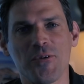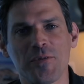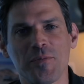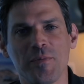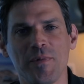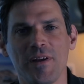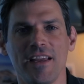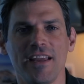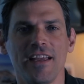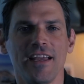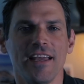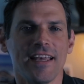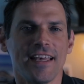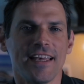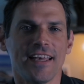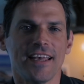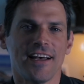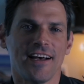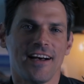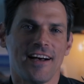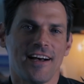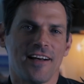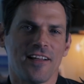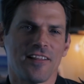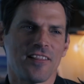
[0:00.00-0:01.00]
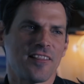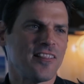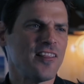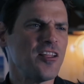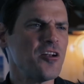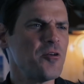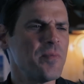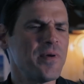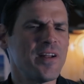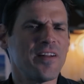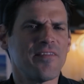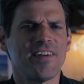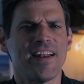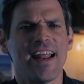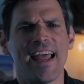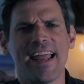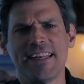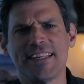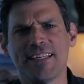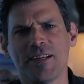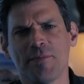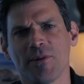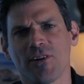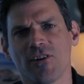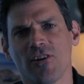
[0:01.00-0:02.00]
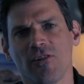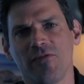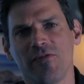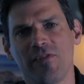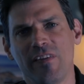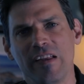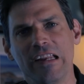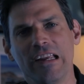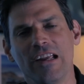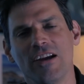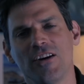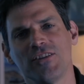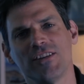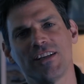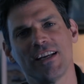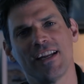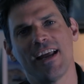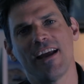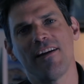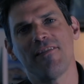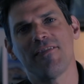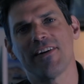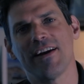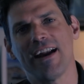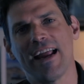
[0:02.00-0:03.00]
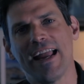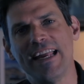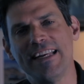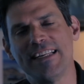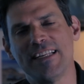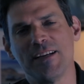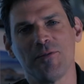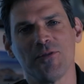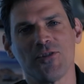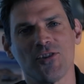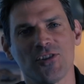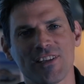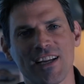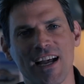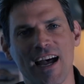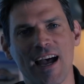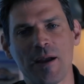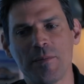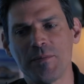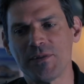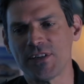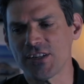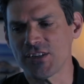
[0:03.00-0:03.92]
with me. A little bit of an atypical video today for atypical times.